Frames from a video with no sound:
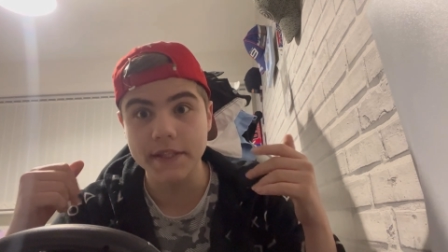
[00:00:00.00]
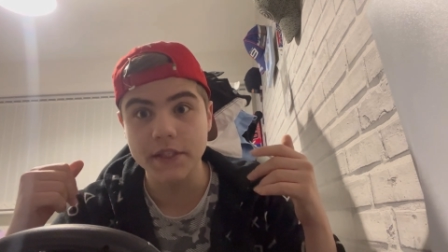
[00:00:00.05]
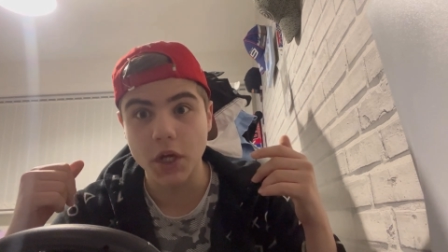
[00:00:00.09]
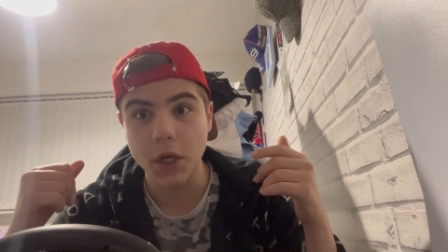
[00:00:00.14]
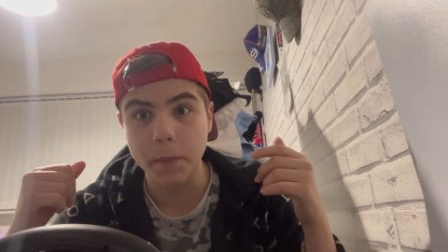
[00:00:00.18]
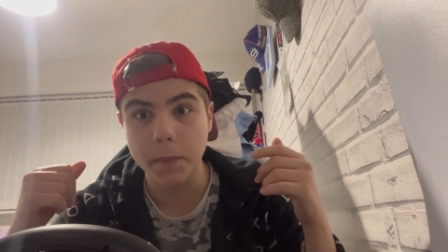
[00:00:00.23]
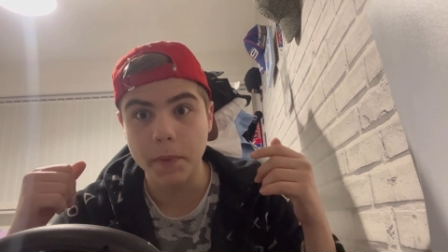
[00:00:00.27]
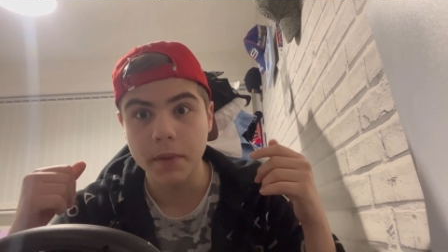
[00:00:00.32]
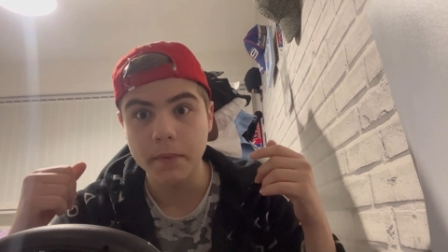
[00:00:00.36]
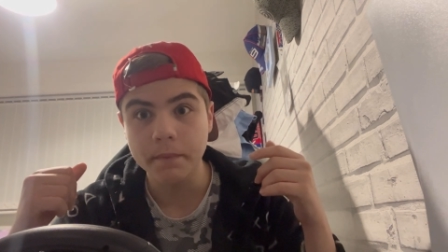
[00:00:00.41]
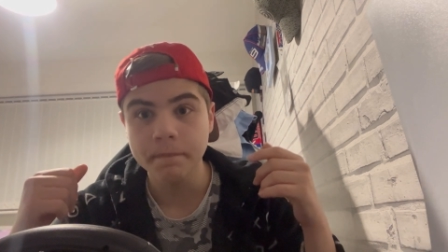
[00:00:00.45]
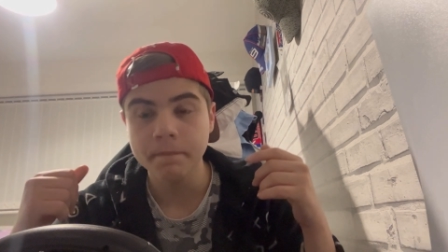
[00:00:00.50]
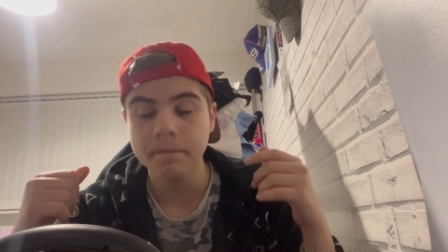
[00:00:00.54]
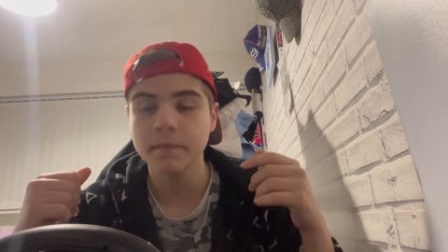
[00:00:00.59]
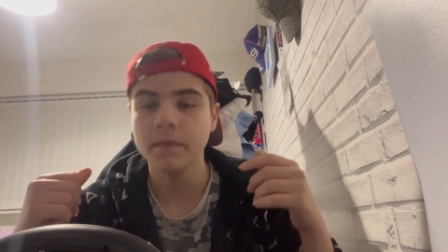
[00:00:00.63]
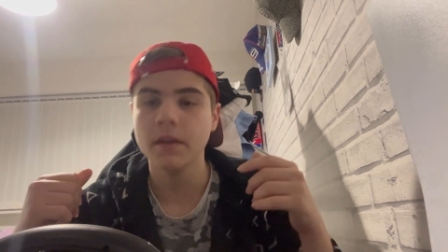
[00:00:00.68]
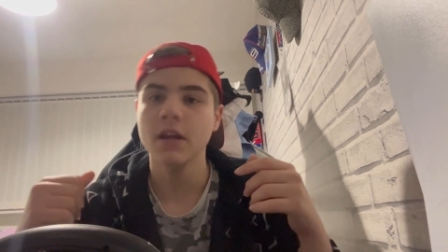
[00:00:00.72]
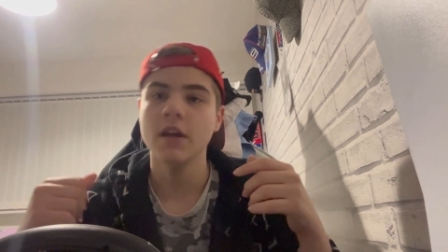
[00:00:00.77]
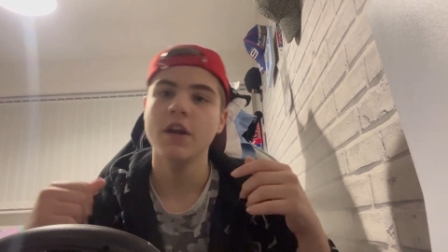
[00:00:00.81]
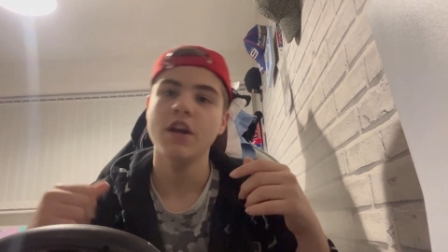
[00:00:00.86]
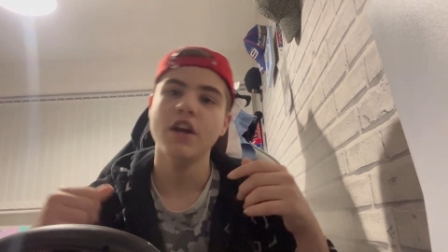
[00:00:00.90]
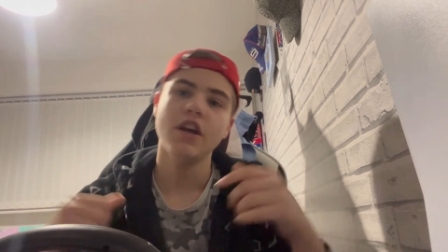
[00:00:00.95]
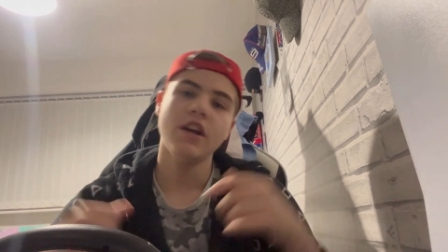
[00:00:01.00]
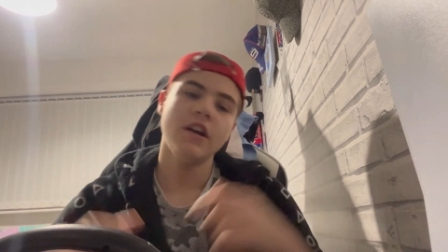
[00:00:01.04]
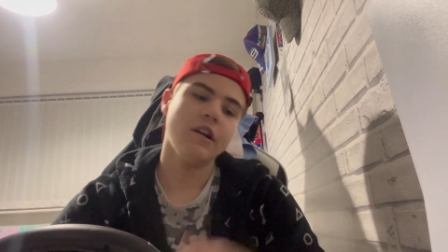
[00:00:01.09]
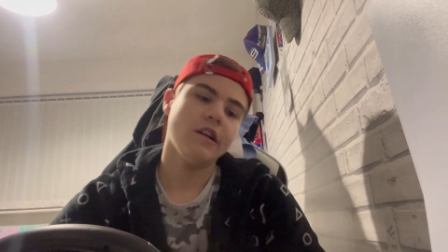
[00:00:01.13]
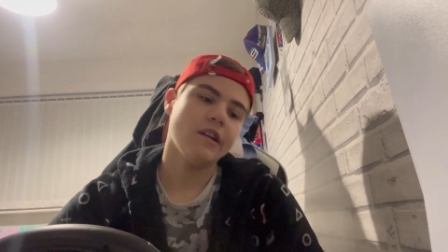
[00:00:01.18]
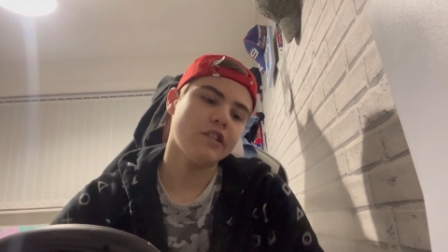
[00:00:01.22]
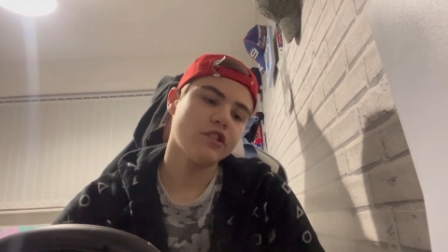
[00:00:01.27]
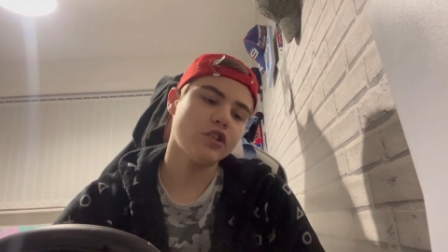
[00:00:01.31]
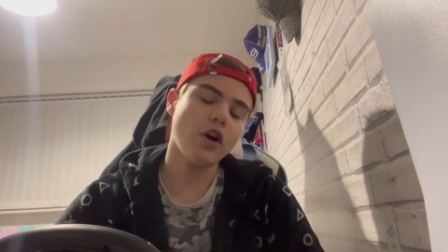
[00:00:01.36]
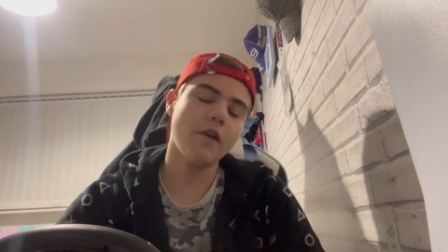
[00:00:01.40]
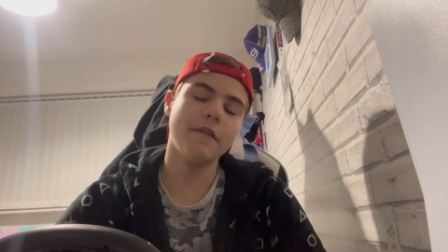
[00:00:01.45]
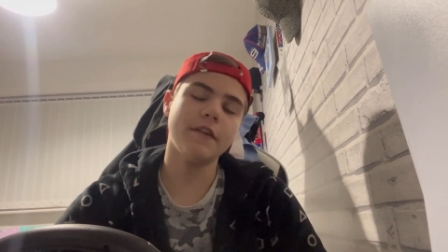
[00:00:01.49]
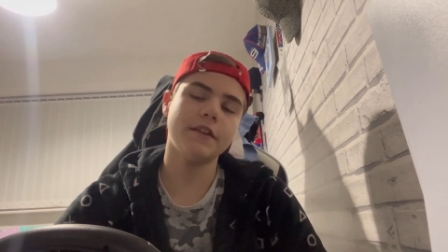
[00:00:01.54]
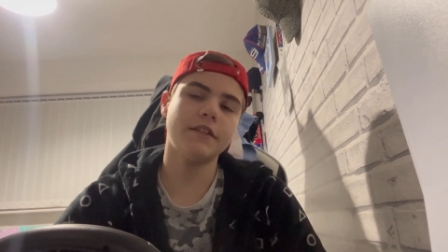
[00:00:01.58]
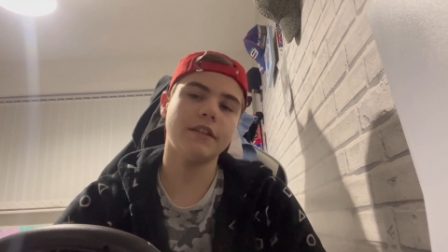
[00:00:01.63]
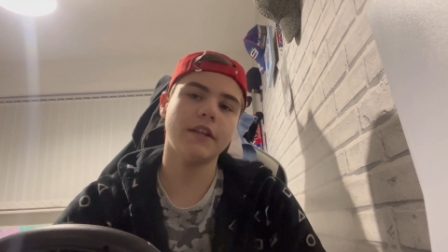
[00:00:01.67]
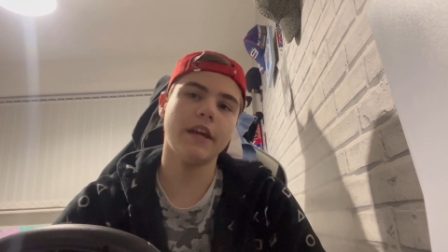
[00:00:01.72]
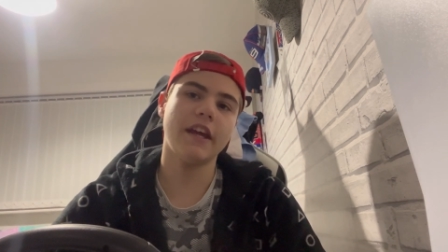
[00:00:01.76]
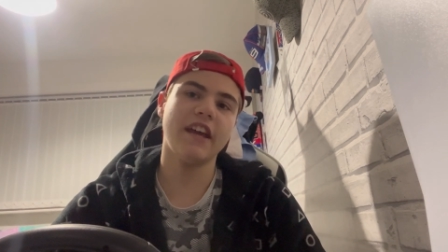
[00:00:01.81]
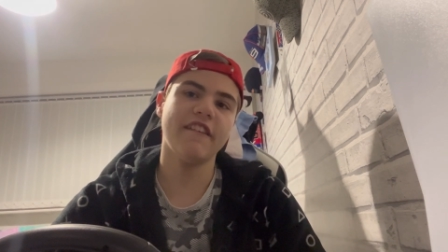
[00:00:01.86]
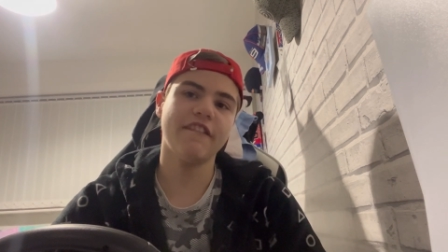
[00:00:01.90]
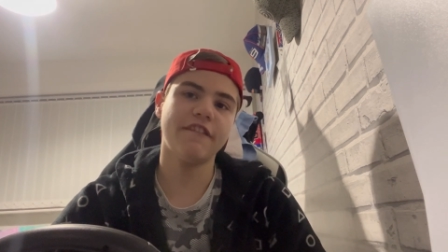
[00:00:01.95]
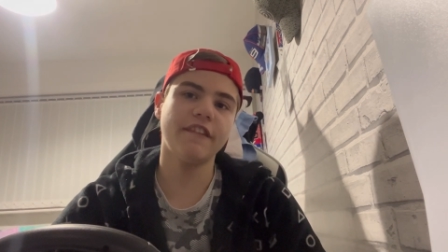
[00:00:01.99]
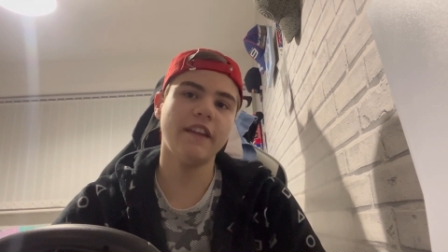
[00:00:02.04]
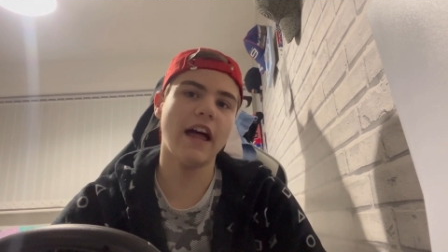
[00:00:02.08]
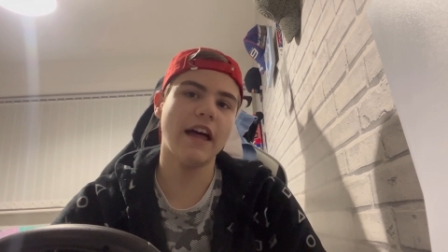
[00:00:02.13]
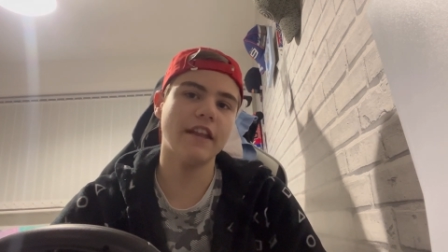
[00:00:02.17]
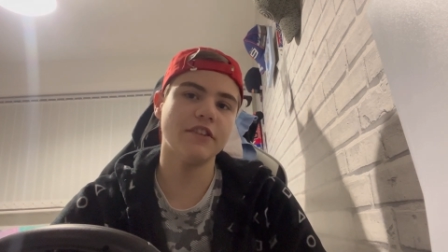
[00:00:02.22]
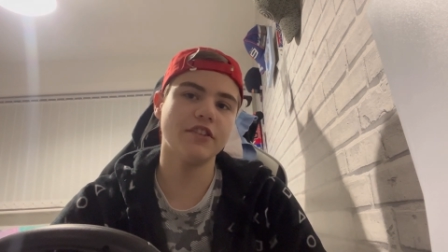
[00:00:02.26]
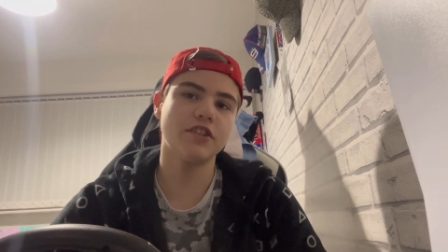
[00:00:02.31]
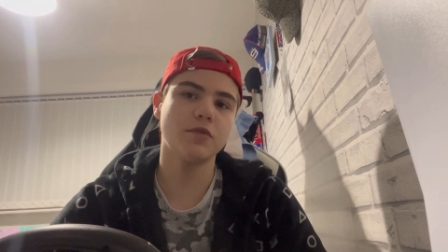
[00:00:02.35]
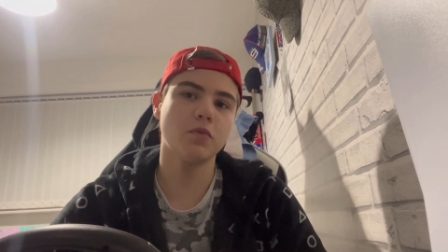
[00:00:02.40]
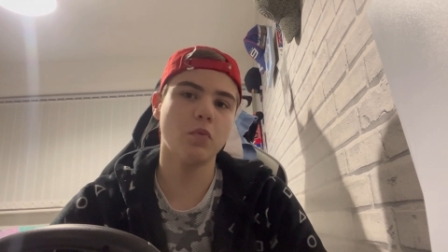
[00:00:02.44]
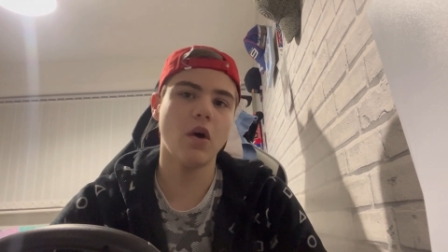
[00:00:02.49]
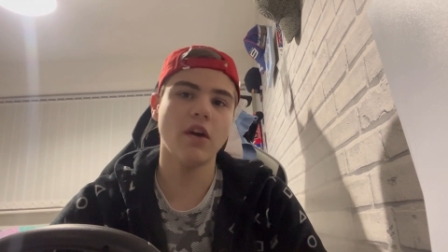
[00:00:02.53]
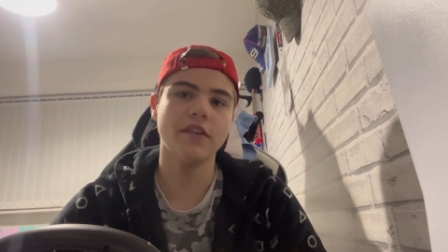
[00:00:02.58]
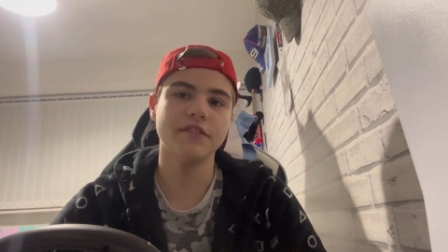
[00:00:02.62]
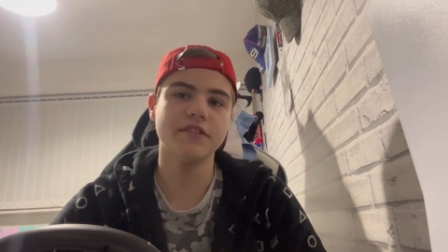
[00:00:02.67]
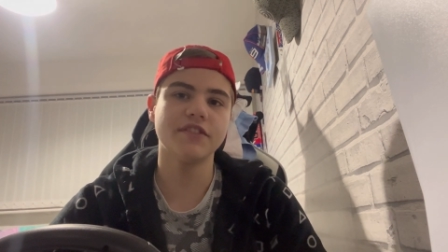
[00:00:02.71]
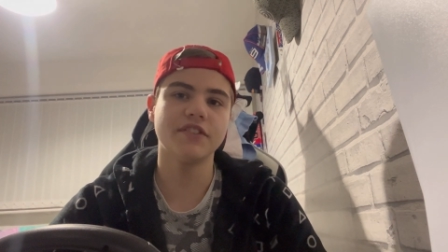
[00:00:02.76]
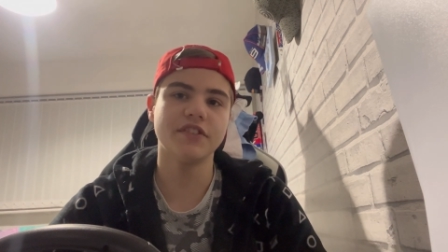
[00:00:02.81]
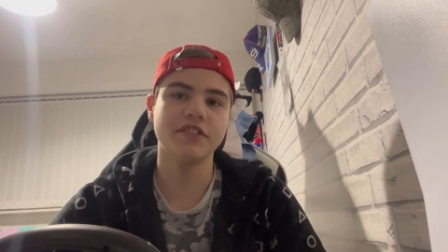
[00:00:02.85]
up. So, obviously, if Lance wants to